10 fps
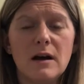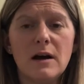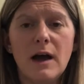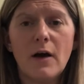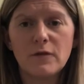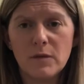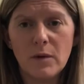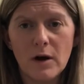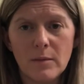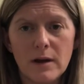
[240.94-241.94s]
health
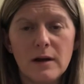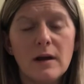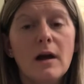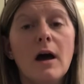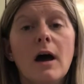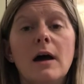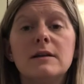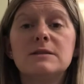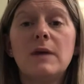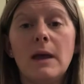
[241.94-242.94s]
department
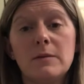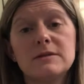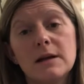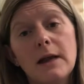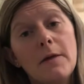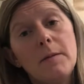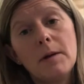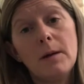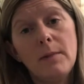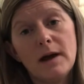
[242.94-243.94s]
to be able to allow them to
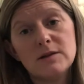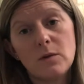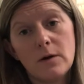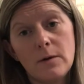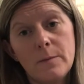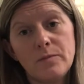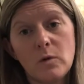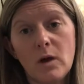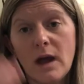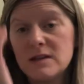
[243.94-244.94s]
come back to work.
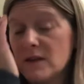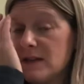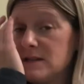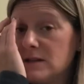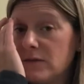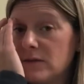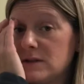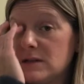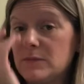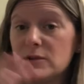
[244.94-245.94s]
Okay, so that's the
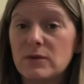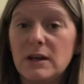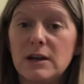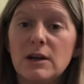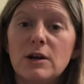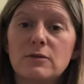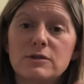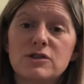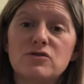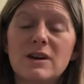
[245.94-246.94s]
differences between
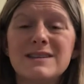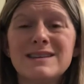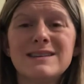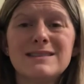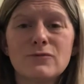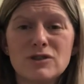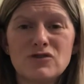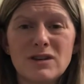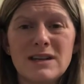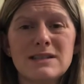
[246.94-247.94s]

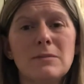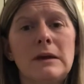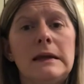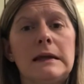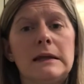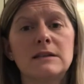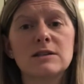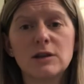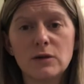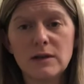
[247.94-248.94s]
restricting somebody and
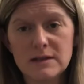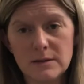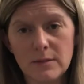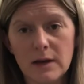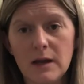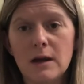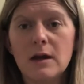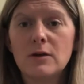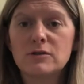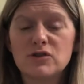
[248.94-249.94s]
excluding somebody.
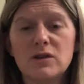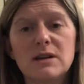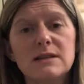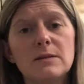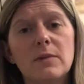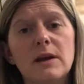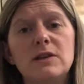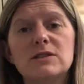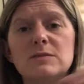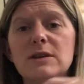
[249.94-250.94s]
Restricting somebody
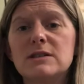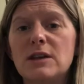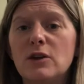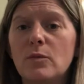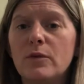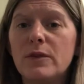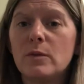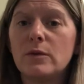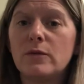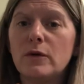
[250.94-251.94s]
just means that you don't put
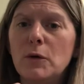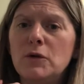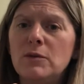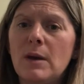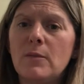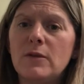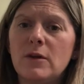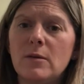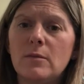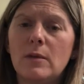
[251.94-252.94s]
them with food. You may put them